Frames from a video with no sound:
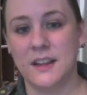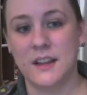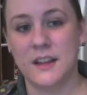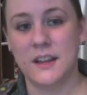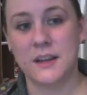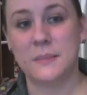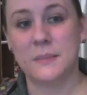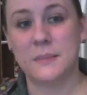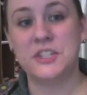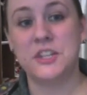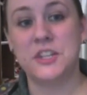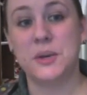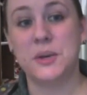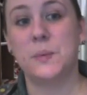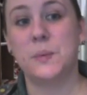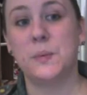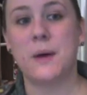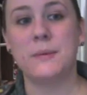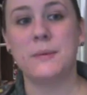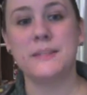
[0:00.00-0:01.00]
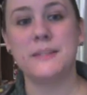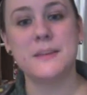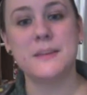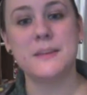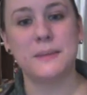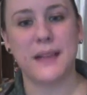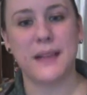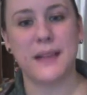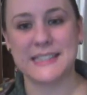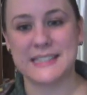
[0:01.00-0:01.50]
Number two, what was
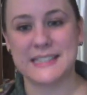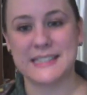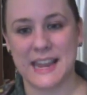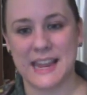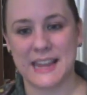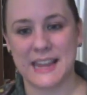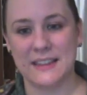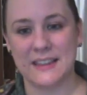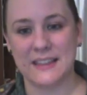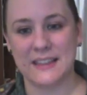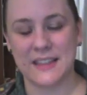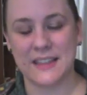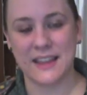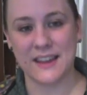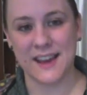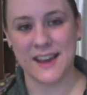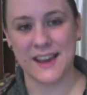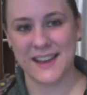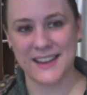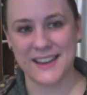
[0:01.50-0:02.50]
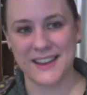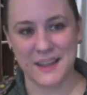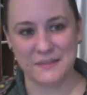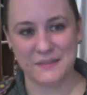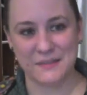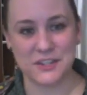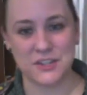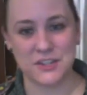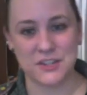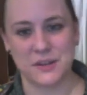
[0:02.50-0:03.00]
the blessing that God
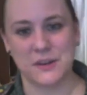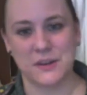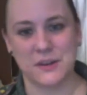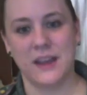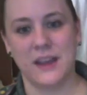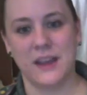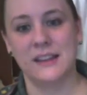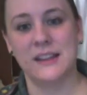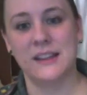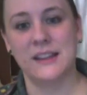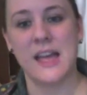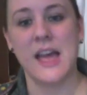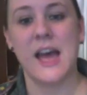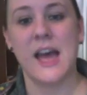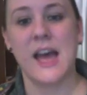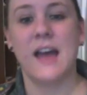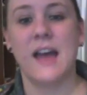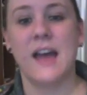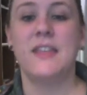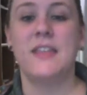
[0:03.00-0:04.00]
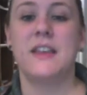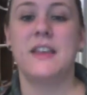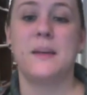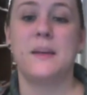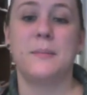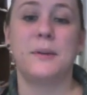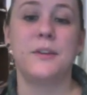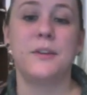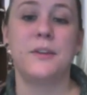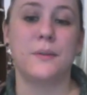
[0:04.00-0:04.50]
gave to Judah? And then
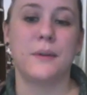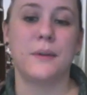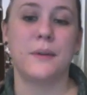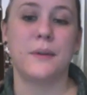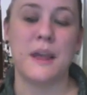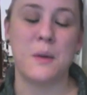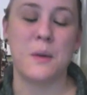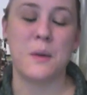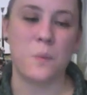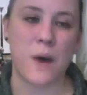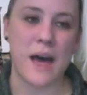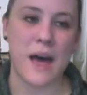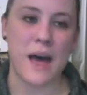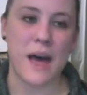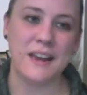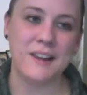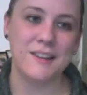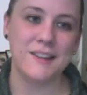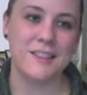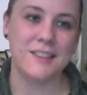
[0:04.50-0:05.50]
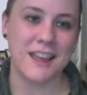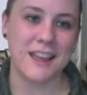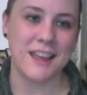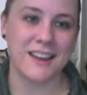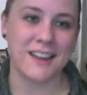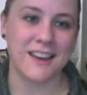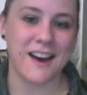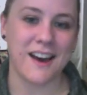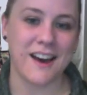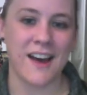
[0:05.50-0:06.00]
number three, why do you
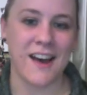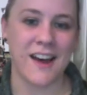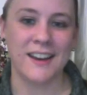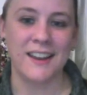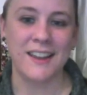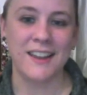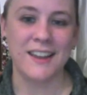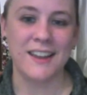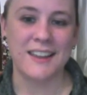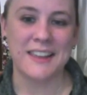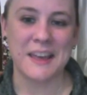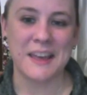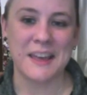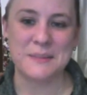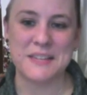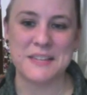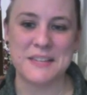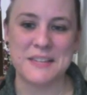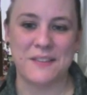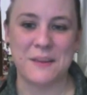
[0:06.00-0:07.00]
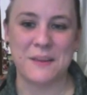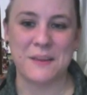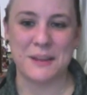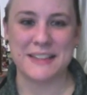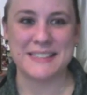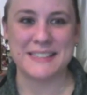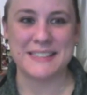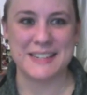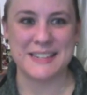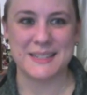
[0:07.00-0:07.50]
think God kept giving
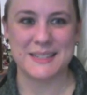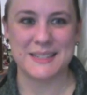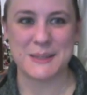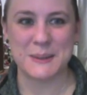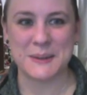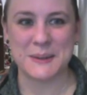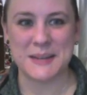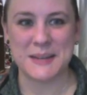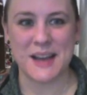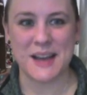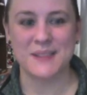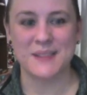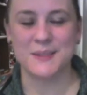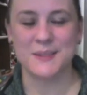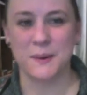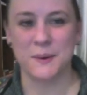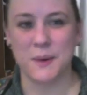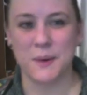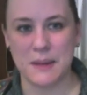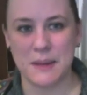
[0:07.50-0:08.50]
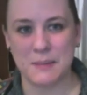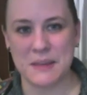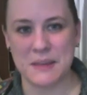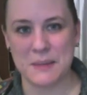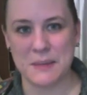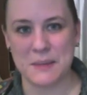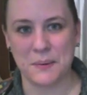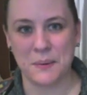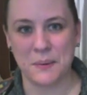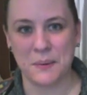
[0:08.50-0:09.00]
blessings to a not so great
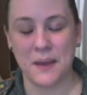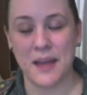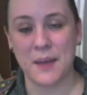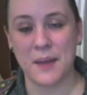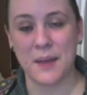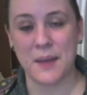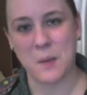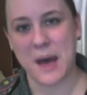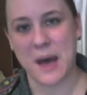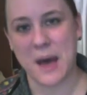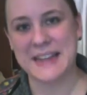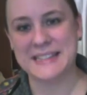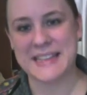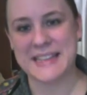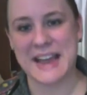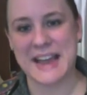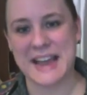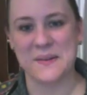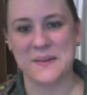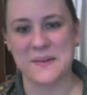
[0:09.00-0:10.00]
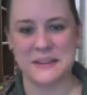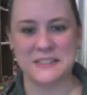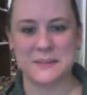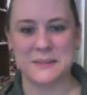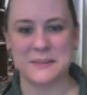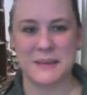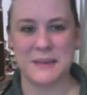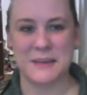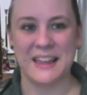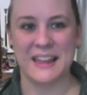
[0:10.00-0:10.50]
people? And why is that going
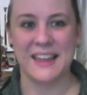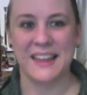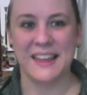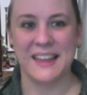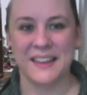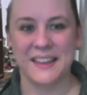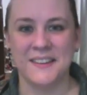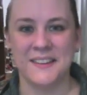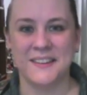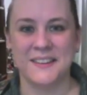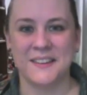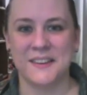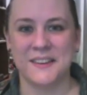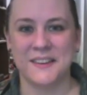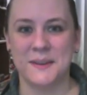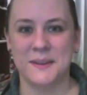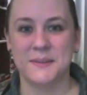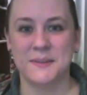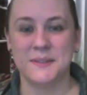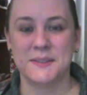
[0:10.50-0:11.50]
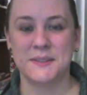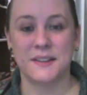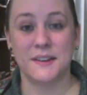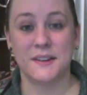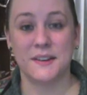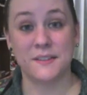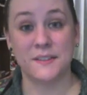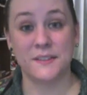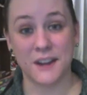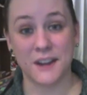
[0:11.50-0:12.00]
to be good news
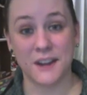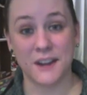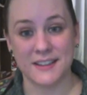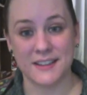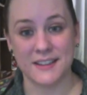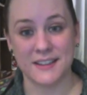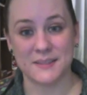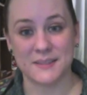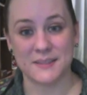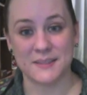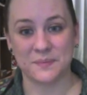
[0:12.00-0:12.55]
for us?